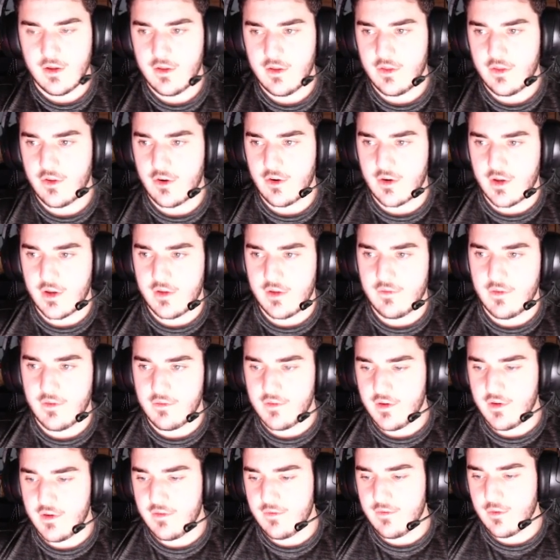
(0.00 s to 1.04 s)

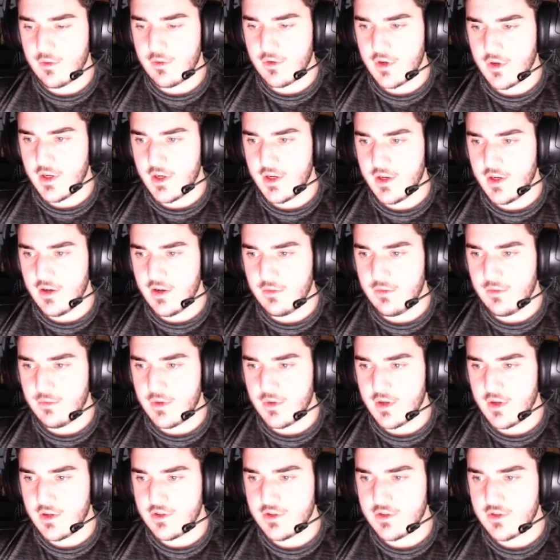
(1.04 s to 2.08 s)
$30.54 right now, but
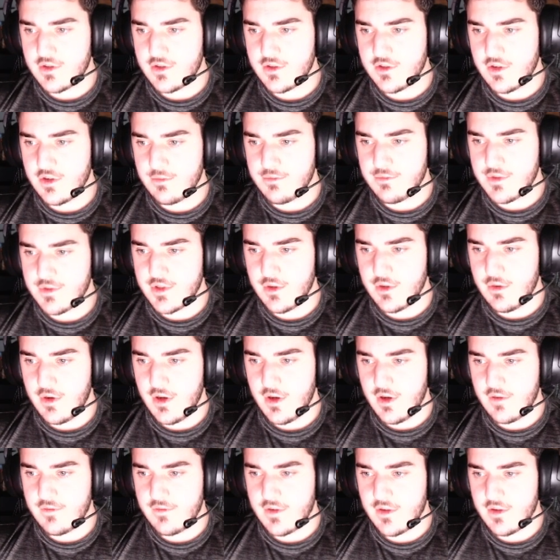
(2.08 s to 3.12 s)
it just jumps so
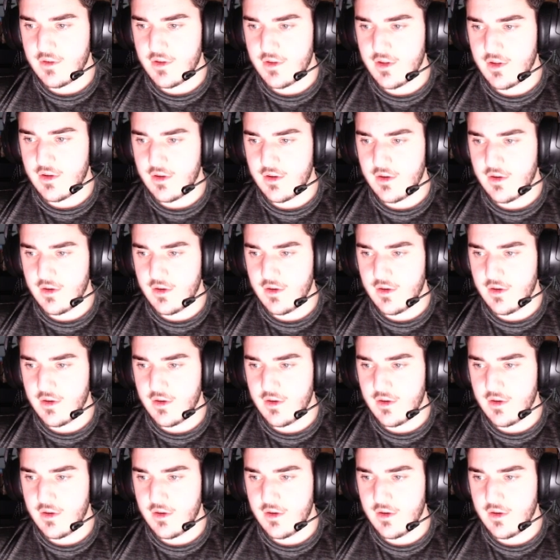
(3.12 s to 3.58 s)
often that